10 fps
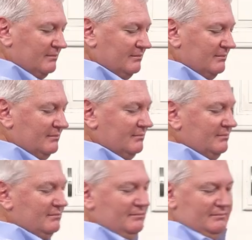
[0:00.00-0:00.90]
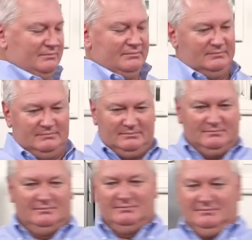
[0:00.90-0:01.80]

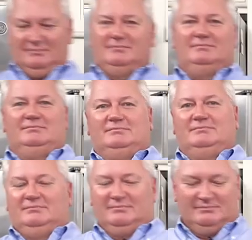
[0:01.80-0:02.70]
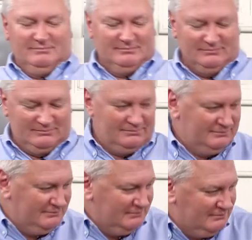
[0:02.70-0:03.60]

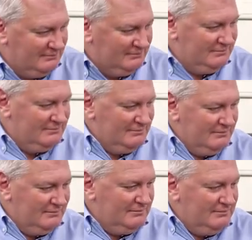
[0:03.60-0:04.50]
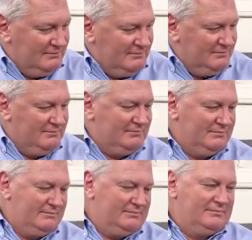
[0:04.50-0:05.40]

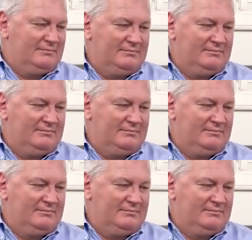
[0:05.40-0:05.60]
[no speech]